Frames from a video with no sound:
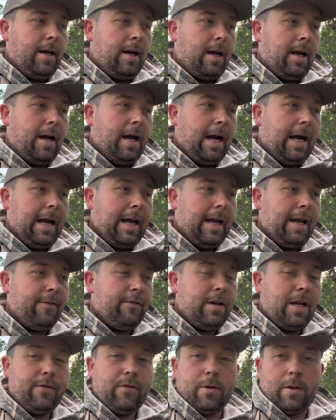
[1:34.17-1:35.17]
I have
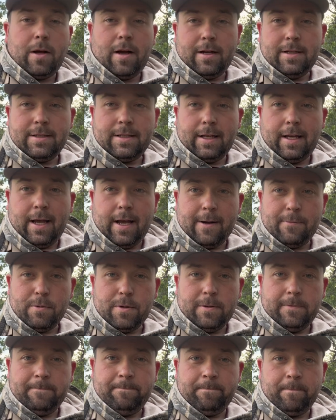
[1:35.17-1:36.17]
never lost a
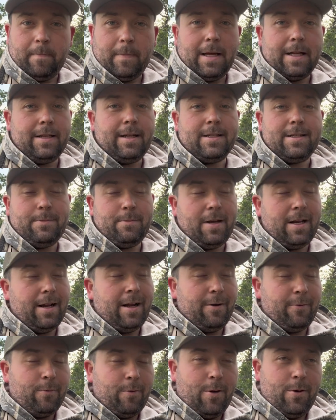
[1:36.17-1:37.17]
camera. That doesn't mean
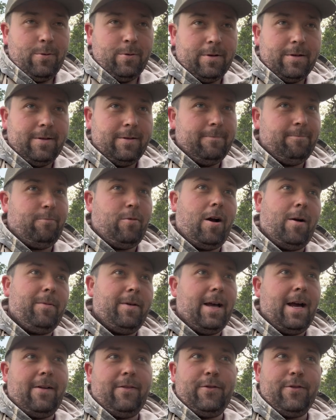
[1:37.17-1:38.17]
I won't.
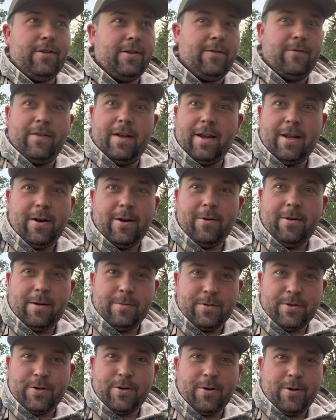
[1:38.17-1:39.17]
Probably after this video, I'm
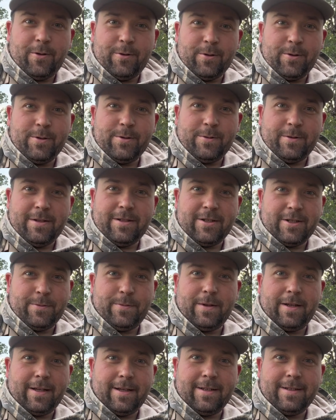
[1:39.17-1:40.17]
sure I'll lose one just
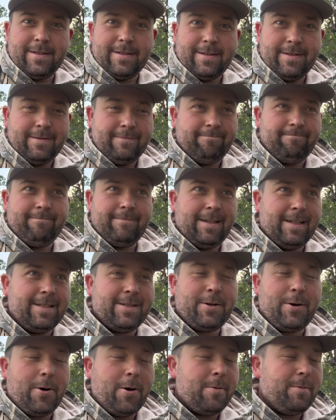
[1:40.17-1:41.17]
because it's
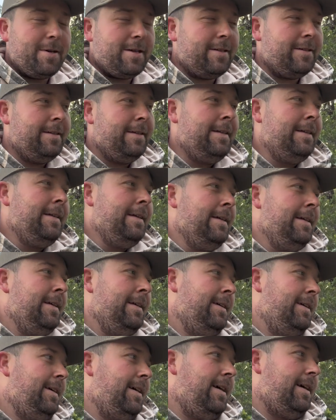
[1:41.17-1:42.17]
karma.
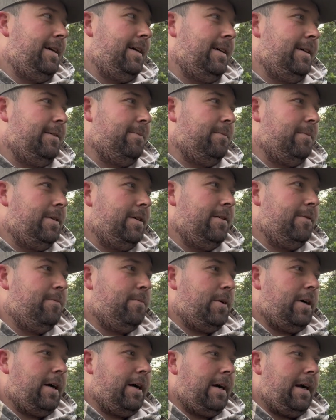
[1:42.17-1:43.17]

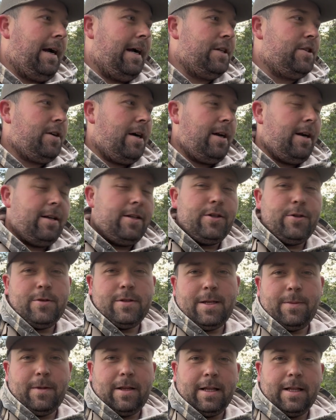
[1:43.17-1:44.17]
But I try not to do
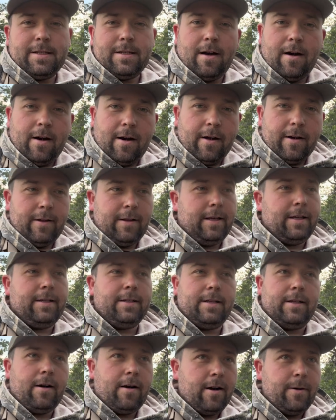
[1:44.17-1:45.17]
something that's on
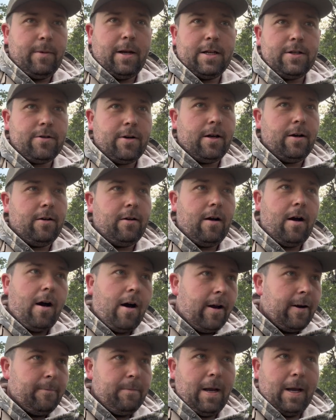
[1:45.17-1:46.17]
a main trail,
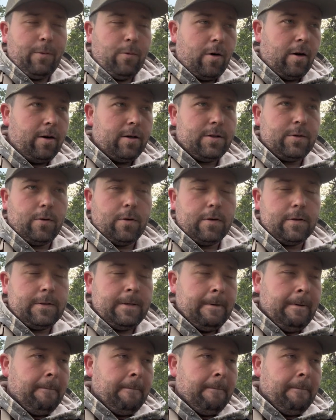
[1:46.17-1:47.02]
on a main water source.